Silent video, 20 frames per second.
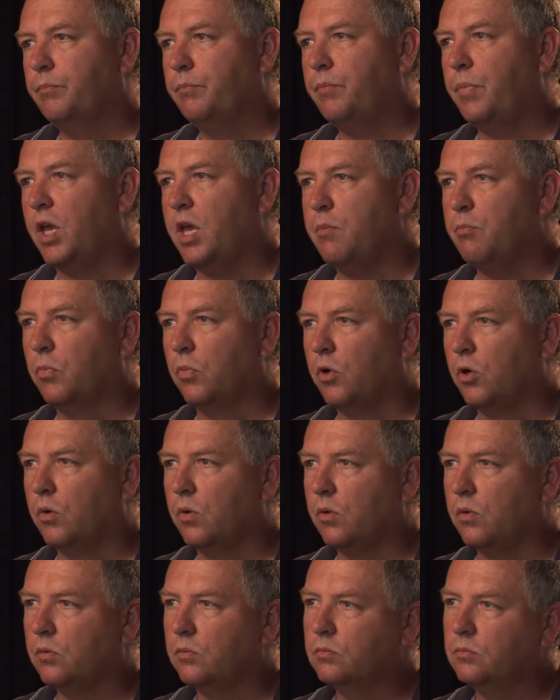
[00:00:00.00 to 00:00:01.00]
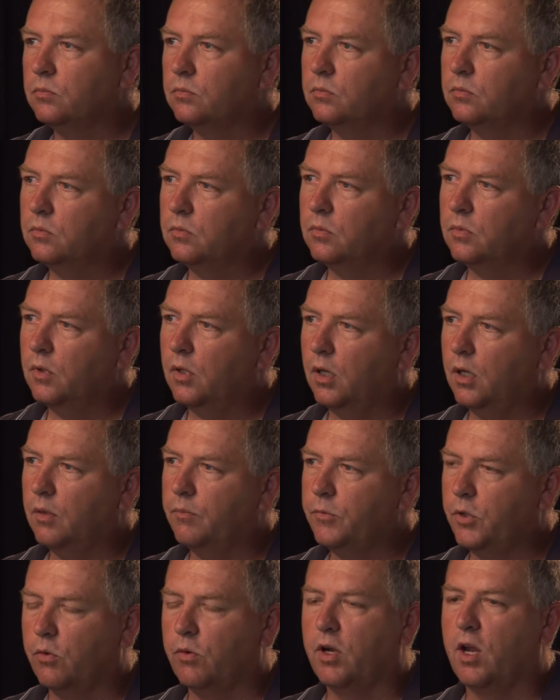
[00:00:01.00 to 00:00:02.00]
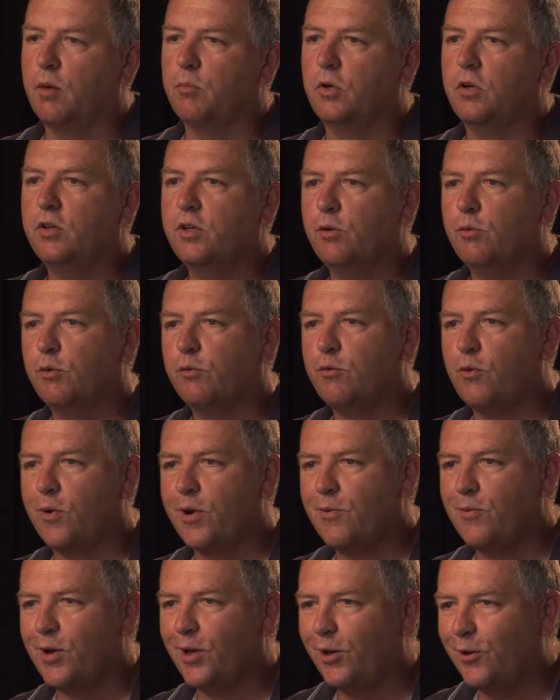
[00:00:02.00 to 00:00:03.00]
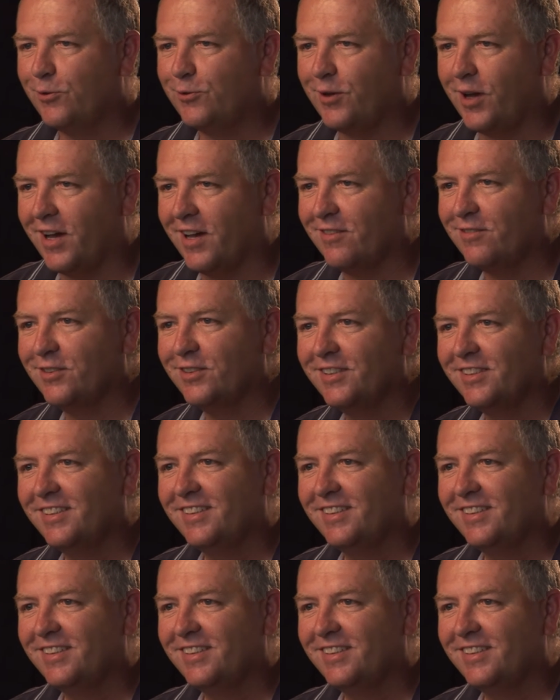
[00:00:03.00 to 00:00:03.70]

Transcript: People, you remember, you were 4105,